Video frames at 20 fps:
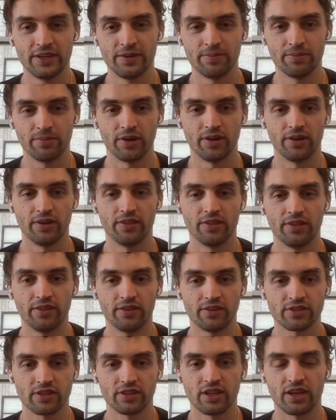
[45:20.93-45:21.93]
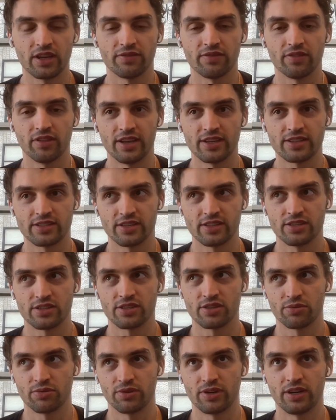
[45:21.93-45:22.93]
But there's a lot of lessons
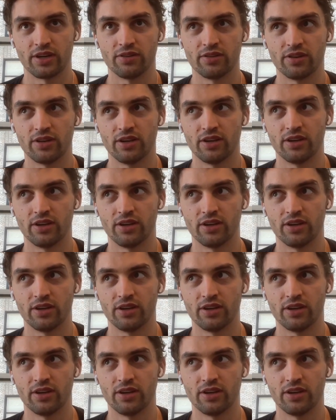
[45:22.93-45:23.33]
throughout